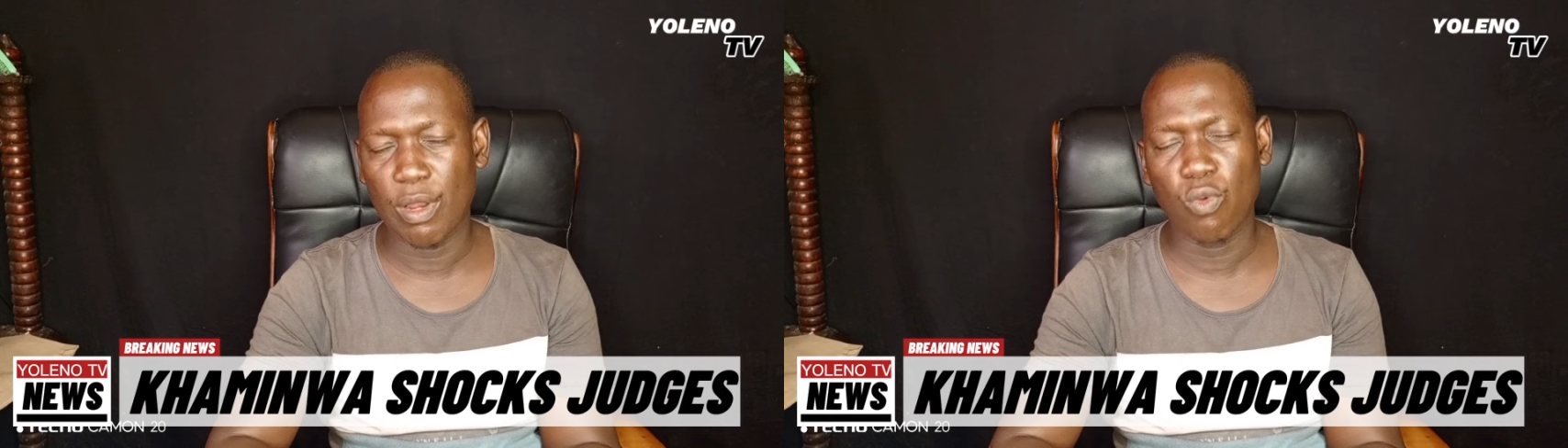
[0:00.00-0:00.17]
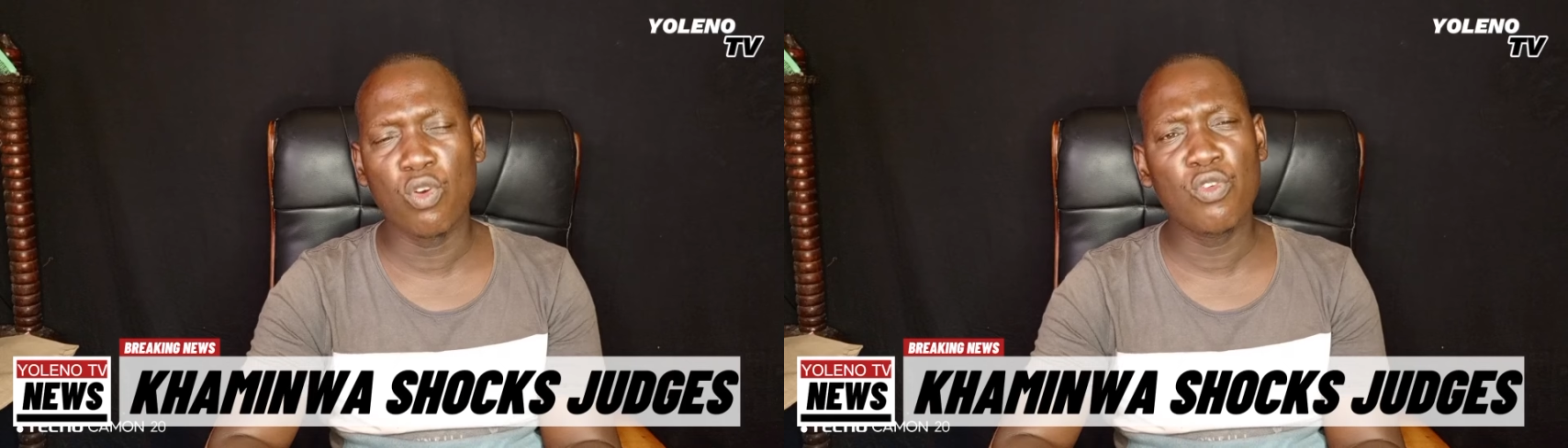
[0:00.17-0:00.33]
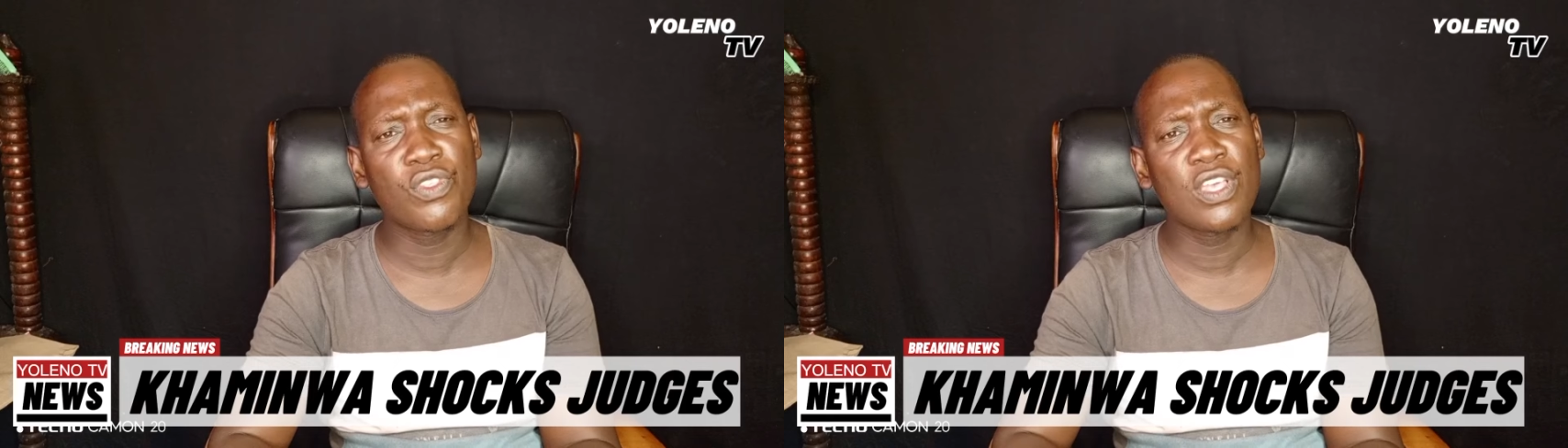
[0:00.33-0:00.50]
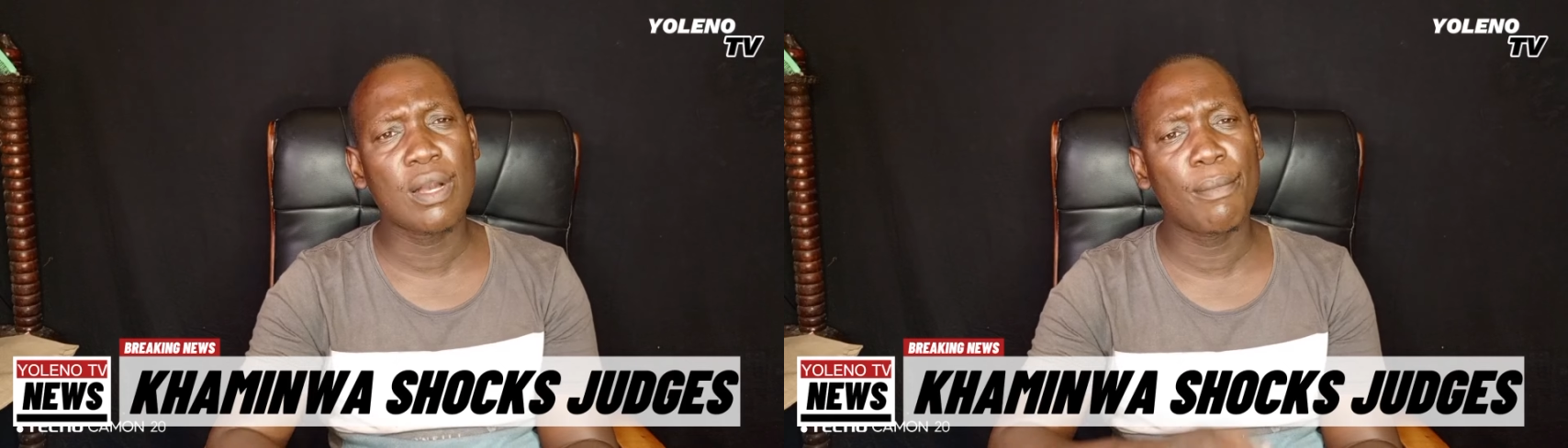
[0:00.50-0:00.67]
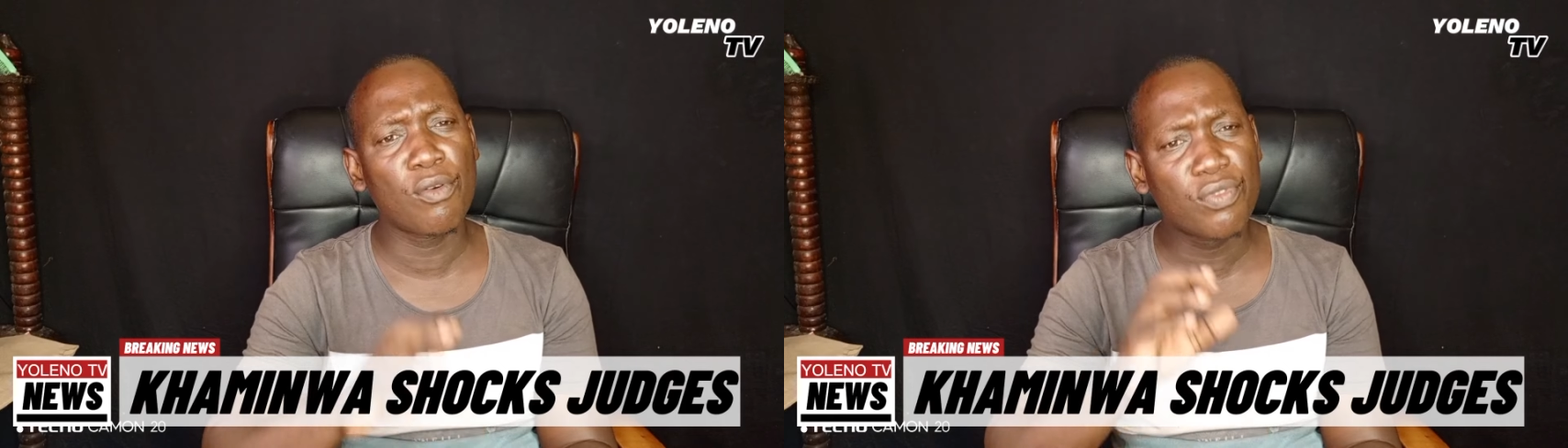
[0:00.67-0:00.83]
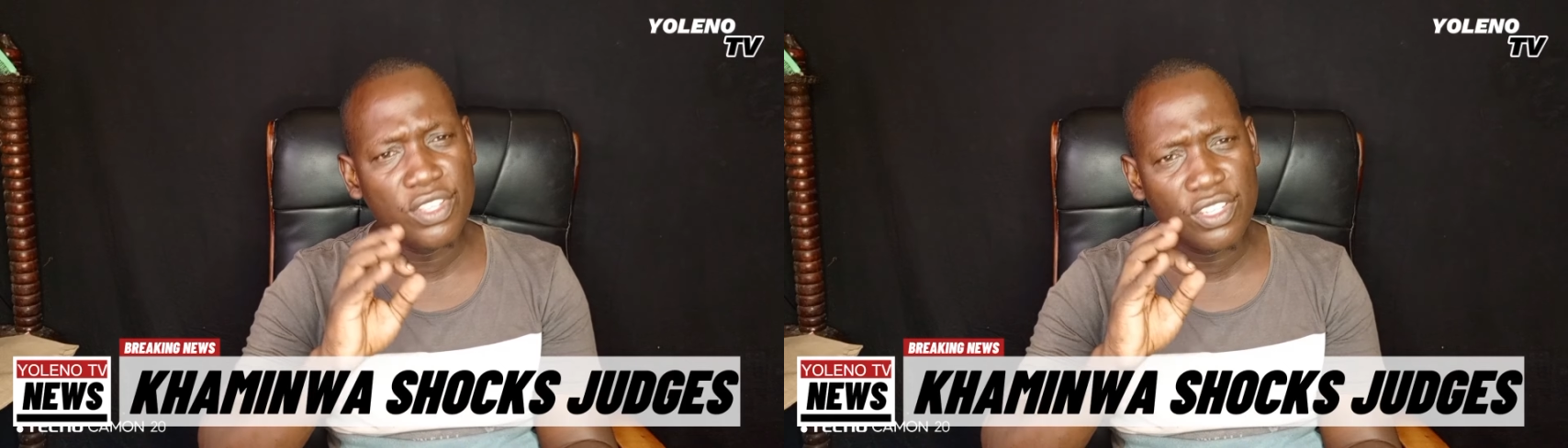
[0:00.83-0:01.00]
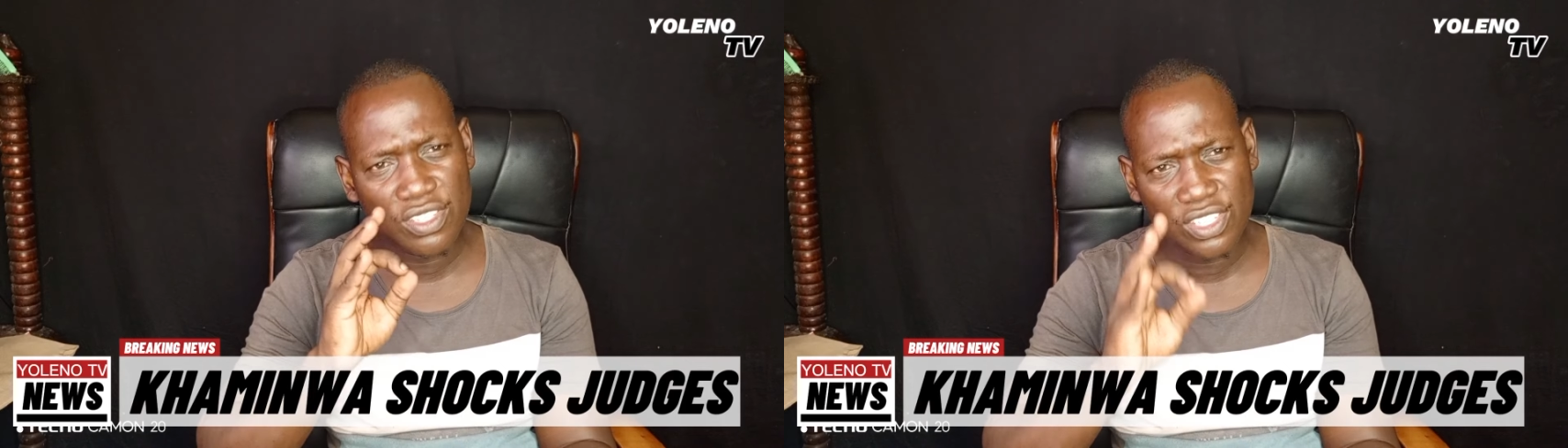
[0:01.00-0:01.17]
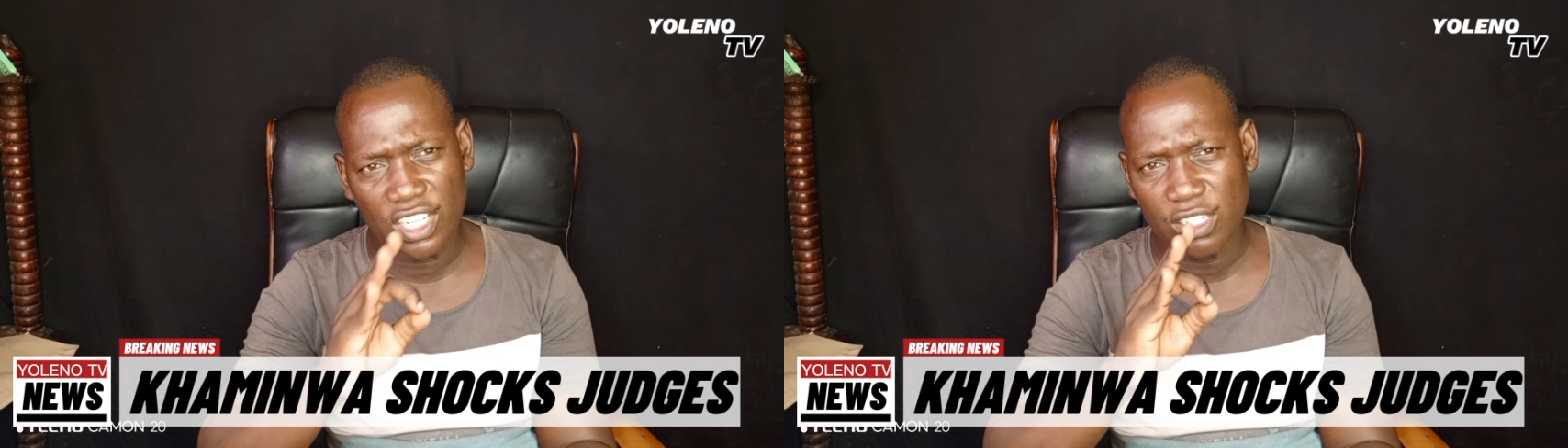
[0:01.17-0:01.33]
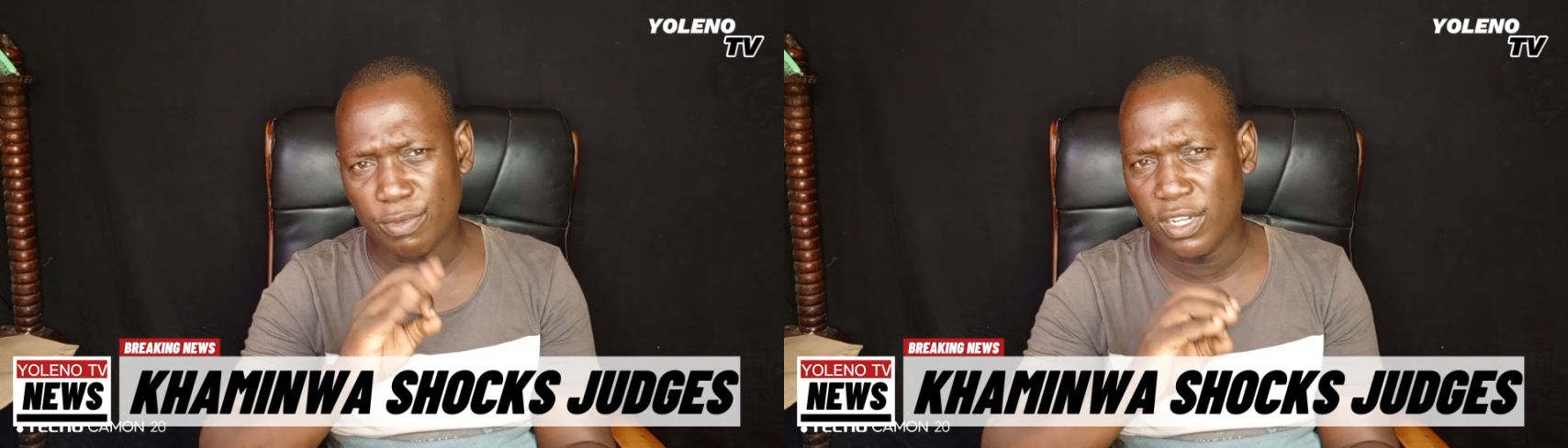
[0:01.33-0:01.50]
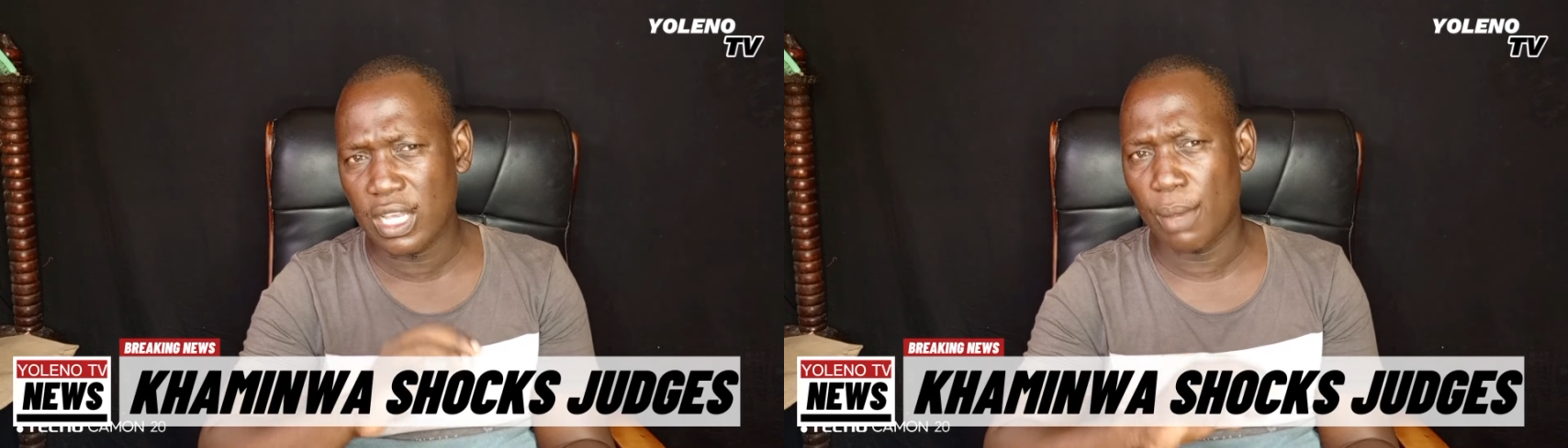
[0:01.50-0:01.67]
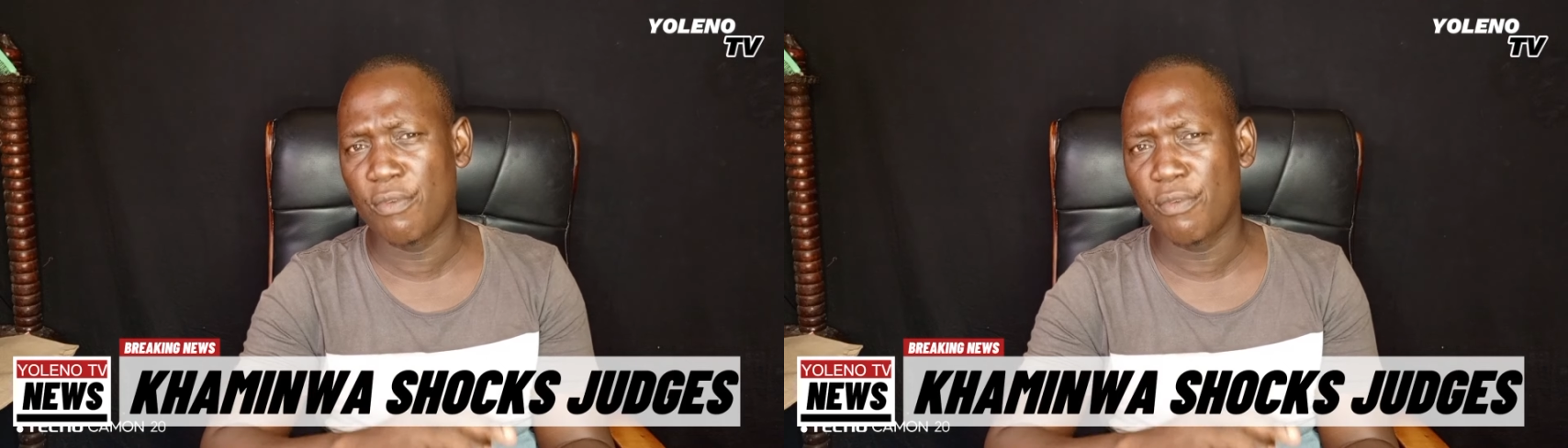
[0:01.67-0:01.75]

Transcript: but what do you think about this statement